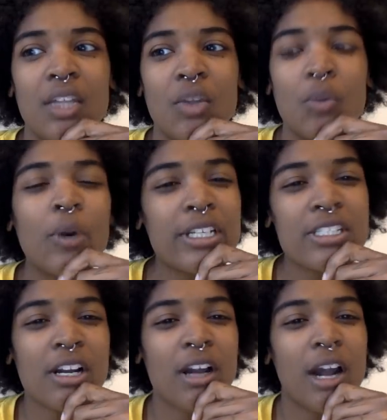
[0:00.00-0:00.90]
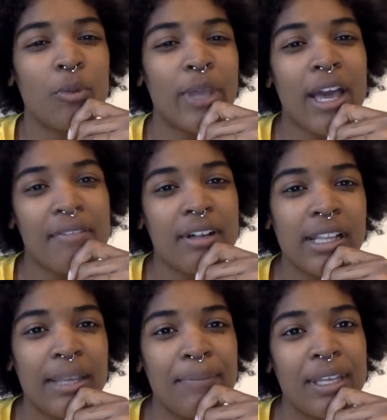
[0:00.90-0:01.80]
what is our we have a
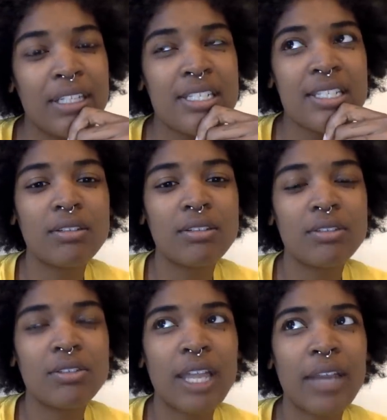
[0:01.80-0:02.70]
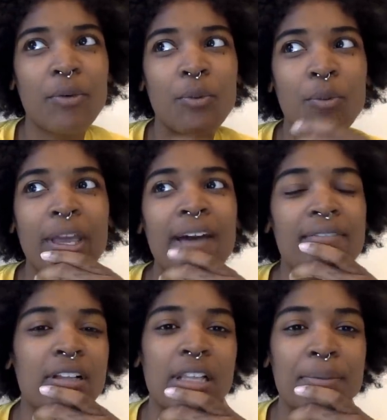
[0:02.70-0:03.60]
claimant like we have a
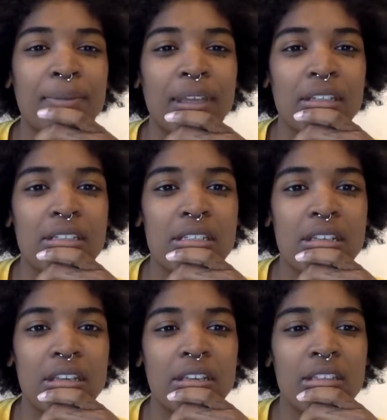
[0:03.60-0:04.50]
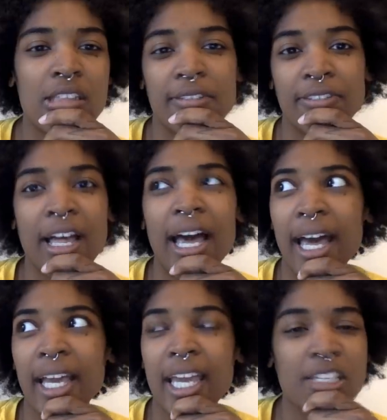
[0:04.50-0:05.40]
claimant to the flag
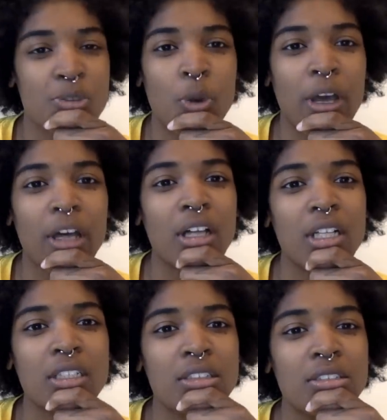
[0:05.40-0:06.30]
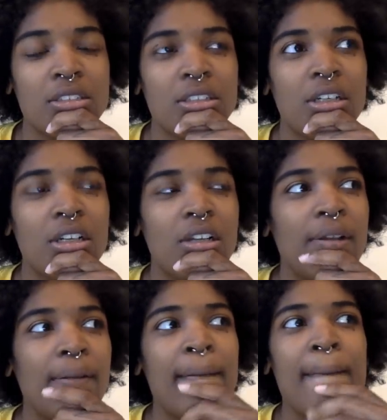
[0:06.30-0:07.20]
as well mm.
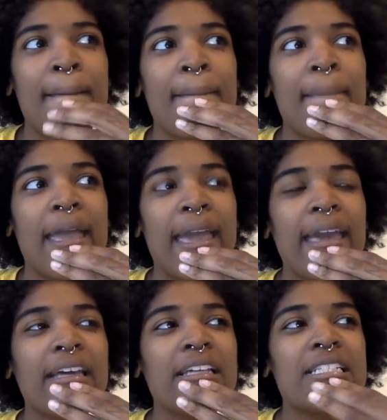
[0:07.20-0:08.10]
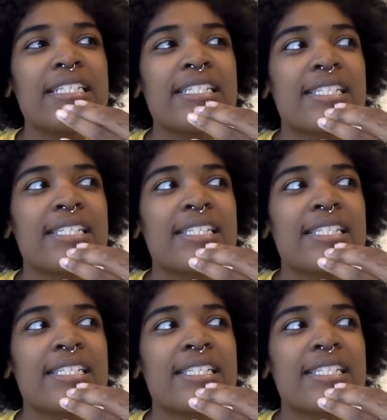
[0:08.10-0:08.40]
and